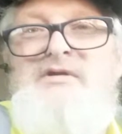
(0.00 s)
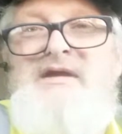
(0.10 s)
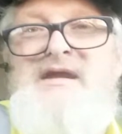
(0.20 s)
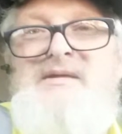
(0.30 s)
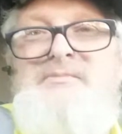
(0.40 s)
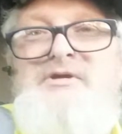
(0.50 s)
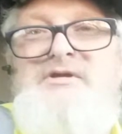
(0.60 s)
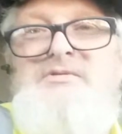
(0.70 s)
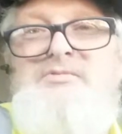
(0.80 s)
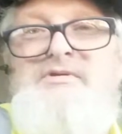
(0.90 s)
a
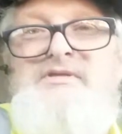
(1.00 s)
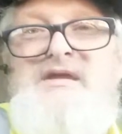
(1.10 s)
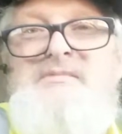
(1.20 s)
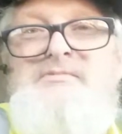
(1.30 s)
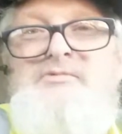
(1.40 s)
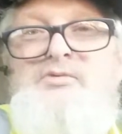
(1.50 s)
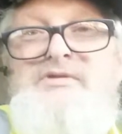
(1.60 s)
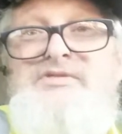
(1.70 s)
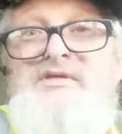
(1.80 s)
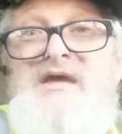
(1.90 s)
hamburger
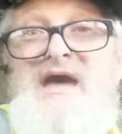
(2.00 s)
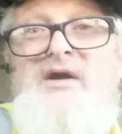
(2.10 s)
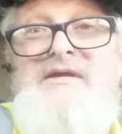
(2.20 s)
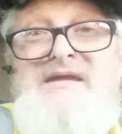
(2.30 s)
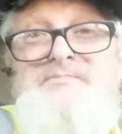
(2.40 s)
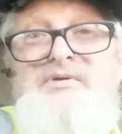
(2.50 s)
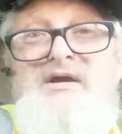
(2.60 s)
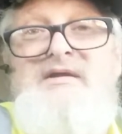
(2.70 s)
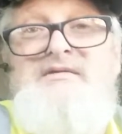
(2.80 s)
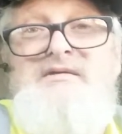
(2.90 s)
without a
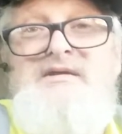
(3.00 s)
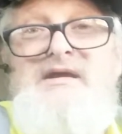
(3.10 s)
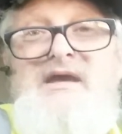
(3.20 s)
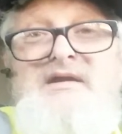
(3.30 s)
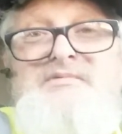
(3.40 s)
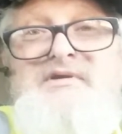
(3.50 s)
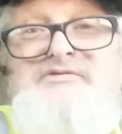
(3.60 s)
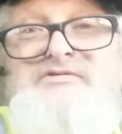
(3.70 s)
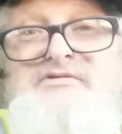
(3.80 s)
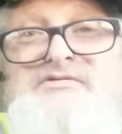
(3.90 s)
bun at a
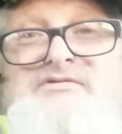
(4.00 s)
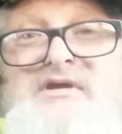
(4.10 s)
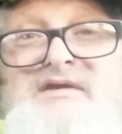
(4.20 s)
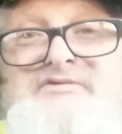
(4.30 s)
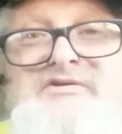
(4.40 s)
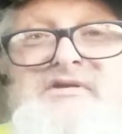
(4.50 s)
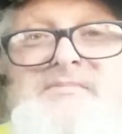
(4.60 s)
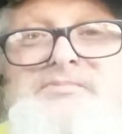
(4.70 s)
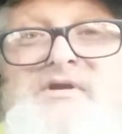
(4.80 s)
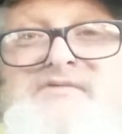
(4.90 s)
restaurant. Do not skip
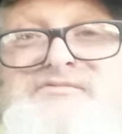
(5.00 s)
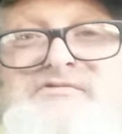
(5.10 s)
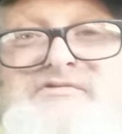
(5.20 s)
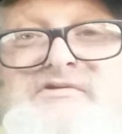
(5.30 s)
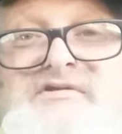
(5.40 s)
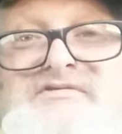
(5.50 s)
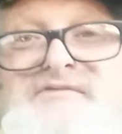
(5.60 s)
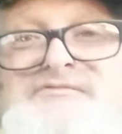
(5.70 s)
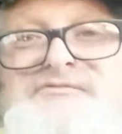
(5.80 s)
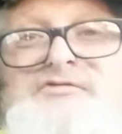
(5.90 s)
breakfast. It's a
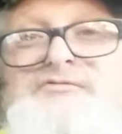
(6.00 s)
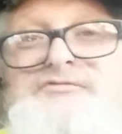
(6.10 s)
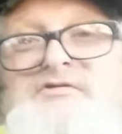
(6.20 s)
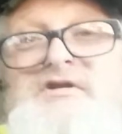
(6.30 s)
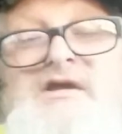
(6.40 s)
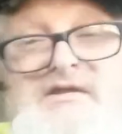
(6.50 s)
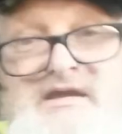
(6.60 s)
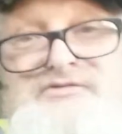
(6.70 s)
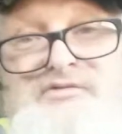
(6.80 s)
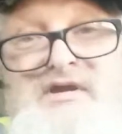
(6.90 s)
fuel for.
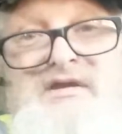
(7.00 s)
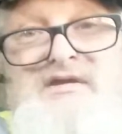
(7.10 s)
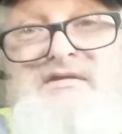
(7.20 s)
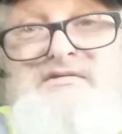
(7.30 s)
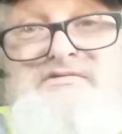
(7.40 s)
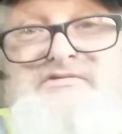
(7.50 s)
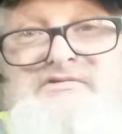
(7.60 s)
That's right. It is.